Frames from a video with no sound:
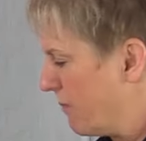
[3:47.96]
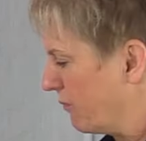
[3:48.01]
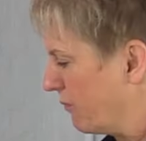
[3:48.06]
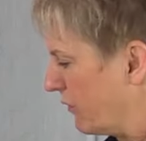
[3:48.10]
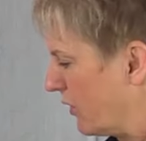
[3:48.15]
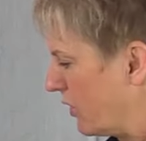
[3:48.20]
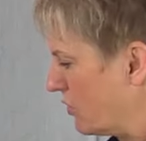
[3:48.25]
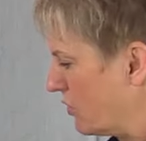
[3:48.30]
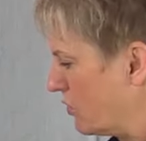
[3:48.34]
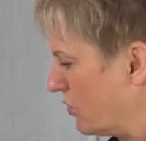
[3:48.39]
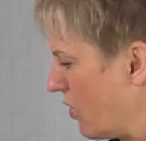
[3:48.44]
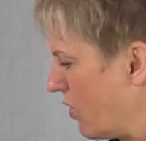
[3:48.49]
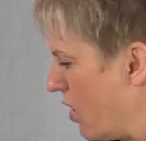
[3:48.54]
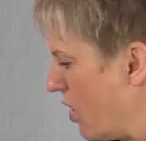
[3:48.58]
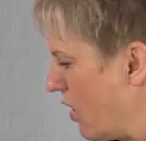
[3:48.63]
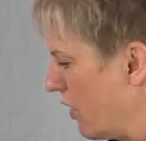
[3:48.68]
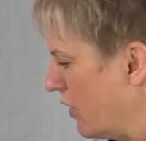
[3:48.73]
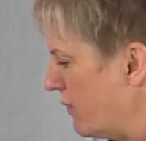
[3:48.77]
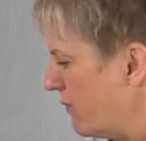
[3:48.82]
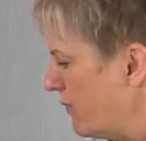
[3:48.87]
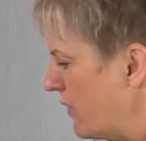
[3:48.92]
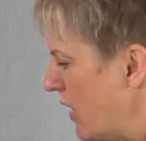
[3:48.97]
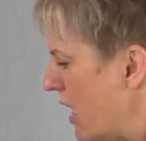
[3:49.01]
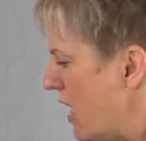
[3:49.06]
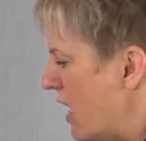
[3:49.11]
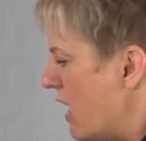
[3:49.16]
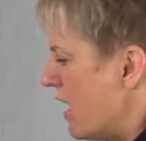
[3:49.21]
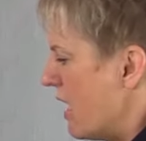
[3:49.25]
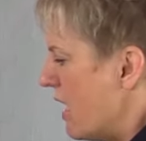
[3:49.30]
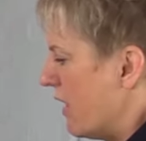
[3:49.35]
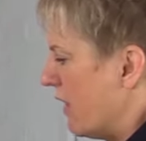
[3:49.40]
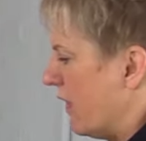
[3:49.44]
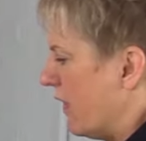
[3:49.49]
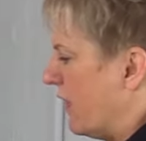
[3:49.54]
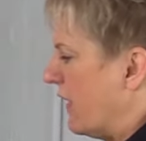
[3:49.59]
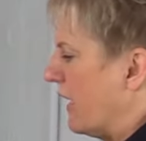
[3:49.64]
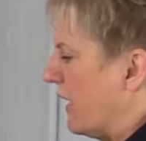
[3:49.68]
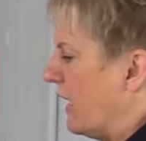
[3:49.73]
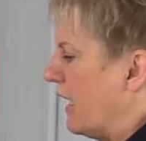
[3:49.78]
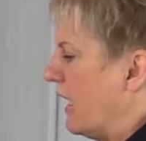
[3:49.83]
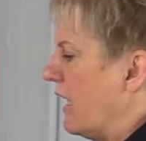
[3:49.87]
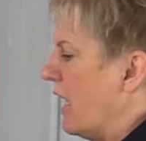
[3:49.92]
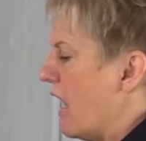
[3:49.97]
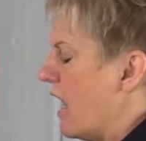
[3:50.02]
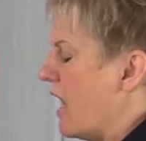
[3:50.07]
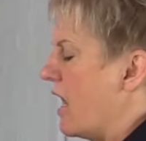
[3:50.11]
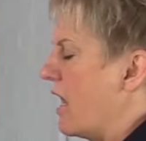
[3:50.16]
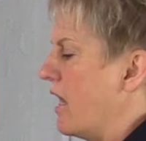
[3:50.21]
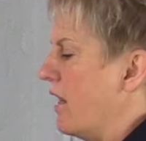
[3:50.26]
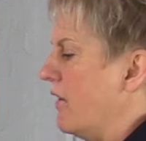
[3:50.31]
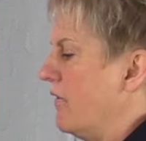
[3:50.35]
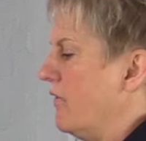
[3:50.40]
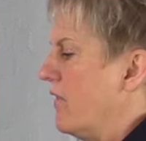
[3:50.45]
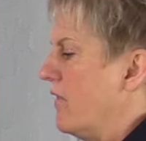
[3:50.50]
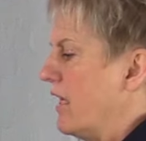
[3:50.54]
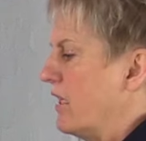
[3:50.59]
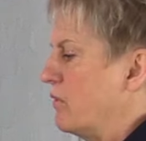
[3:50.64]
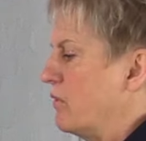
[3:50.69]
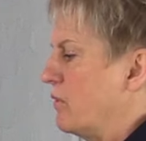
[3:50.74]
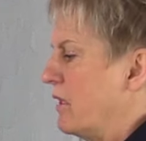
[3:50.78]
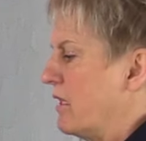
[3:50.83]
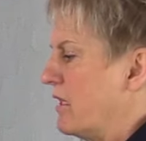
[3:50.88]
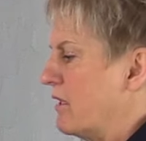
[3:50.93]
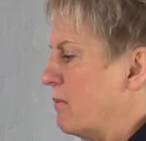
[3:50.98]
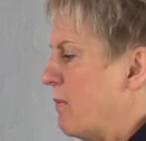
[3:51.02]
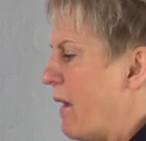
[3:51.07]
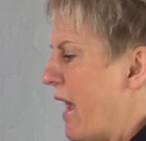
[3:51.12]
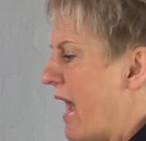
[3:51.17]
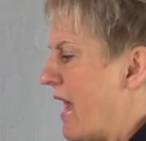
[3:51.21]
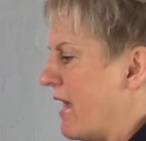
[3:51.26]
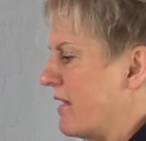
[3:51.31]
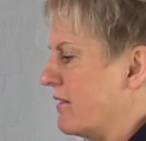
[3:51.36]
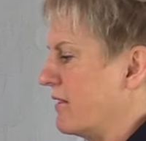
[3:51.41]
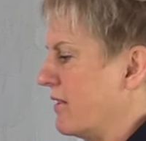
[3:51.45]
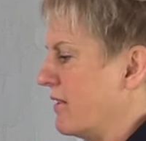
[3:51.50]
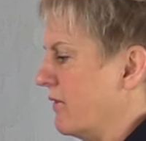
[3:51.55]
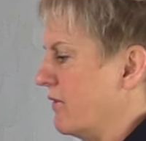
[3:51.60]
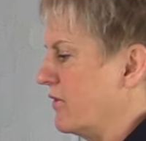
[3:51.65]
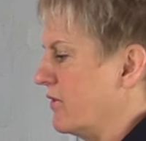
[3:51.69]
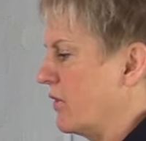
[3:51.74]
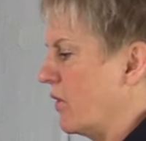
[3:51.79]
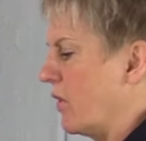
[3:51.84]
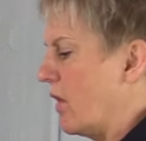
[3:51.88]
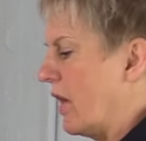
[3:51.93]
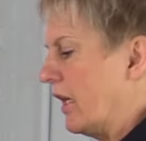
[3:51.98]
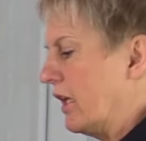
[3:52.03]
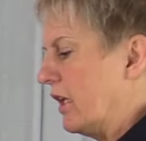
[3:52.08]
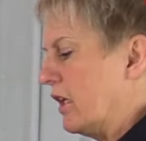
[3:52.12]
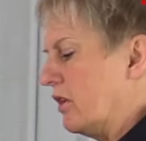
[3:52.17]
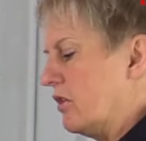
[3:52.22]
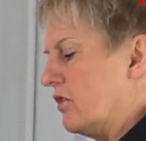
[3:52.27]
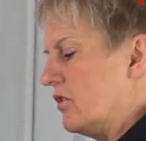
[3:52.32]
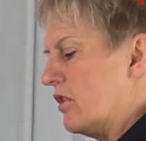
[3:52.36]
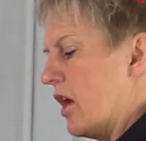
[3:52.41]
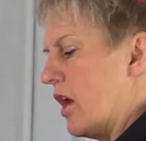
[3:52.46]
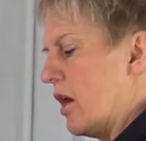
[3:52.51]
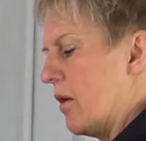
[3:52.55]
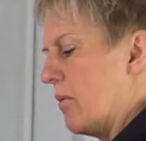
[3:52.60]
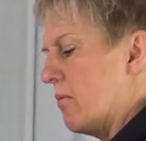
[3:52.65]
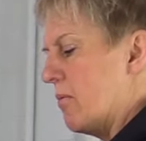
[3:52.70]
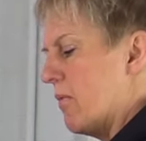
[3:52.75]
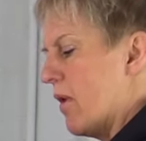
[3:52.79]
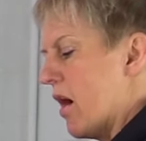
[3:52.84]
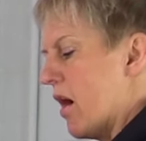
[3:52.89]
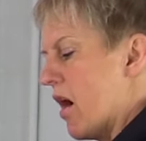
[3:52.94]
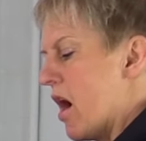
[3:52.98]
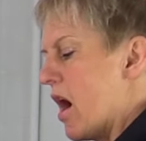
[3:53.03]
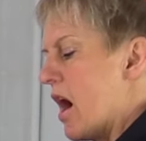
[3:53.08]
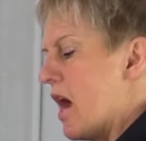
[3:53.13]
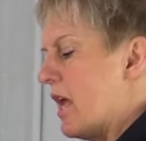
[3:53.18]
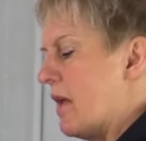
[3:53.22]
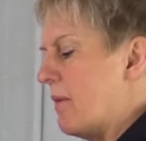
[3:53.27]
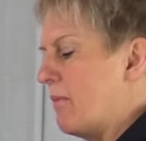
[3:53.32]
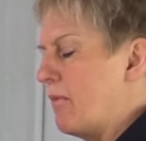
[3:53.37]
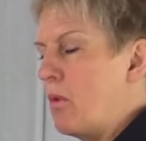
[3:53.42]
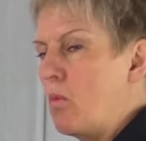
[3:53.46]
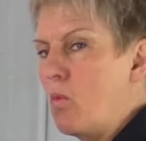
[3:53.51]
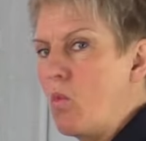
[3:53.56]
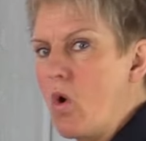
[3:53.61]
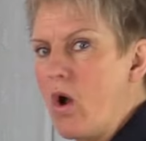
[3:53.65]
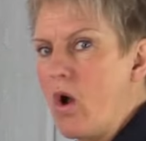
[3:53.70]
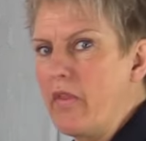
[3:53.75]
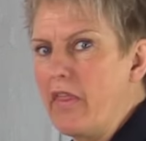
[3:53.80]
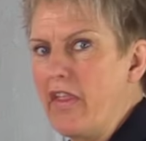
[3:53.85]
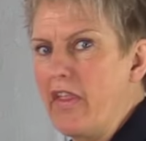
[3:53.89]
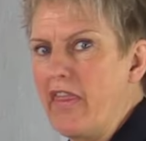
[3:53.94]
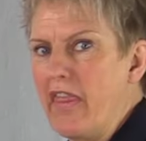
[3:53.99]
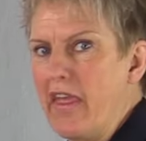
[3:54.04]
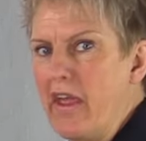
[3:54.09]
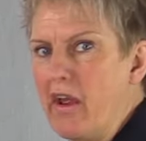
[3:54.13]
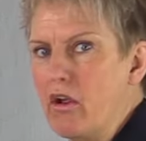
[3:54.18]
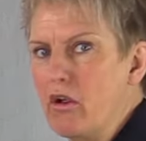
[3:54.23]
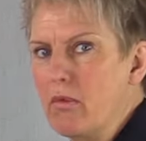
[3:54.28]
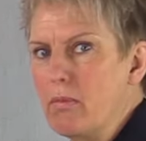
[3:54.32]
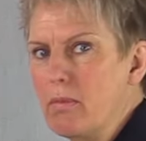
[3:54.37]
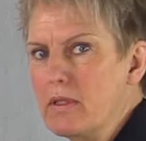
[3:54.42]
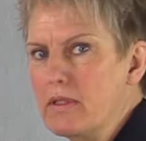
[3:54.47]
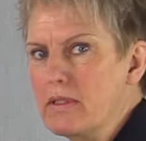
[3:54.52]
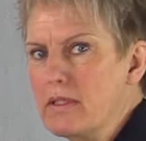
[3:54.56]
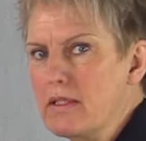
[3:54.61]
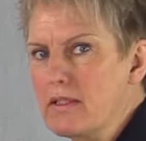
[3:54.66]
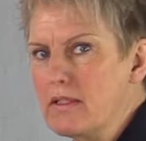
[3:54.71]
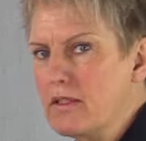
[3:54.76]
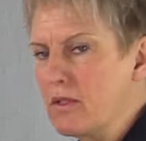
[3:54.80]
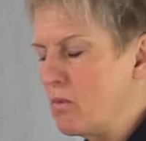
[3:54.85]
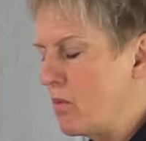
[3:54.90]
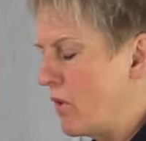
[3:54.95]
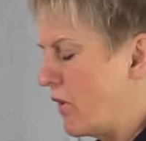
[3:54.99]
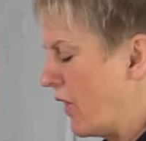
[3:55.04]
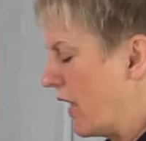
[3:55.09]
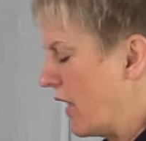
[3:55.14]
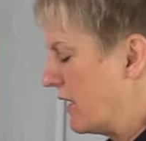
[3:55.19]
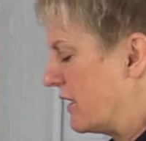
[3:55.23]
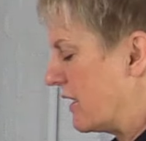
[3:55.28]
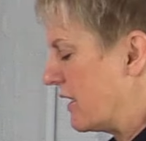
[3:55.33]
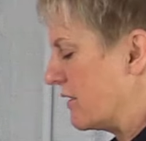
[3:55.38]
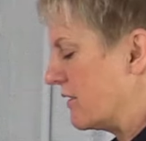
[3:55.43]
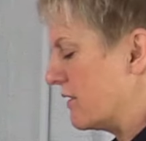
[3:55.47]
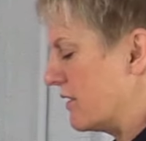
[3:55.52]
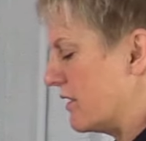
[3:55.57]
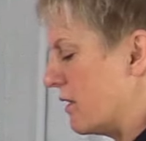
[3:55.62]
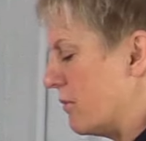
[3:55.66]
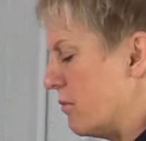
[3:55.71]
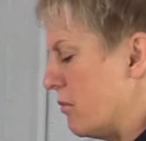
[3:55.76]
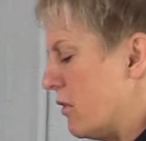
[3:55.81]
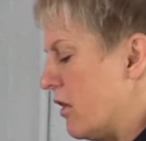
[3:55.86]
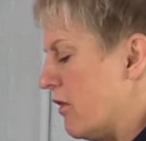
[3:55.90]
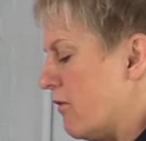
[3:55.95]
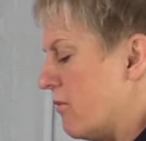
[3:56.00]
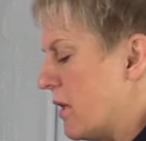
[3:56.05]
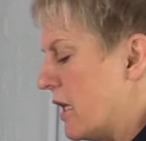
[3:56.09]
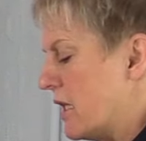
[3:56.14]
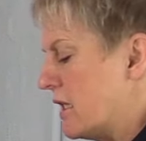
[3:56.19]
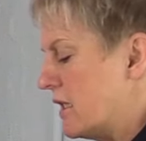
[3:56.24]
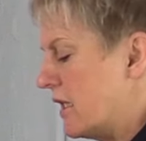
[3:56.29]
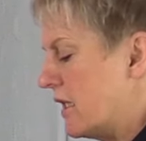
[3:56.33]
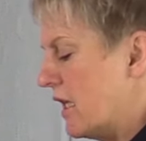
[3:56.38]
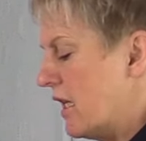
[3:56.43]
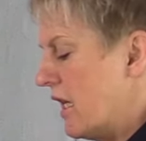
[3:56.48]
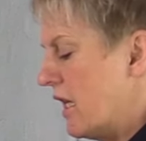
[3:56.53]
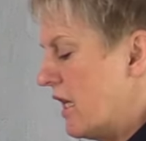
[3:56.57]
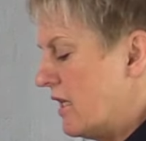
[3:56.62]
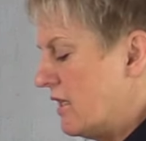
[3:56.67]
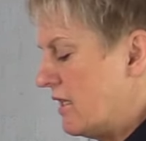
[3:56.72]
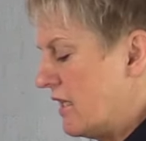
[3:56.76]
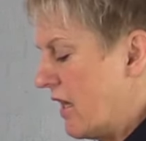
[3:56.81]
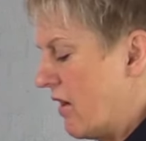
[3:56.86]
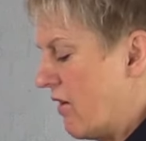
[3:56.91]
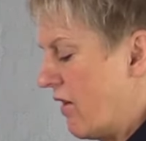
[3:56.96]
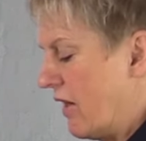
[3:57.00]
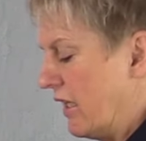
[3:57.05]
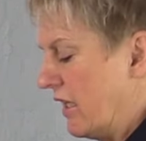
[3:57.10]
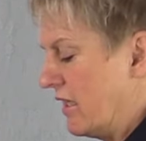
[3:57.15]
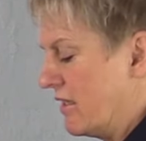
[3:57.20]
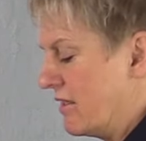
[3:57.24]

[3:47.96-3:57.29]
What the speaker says: strong. The next one is passive. So I am the therapist is the one that does the movement. Now I can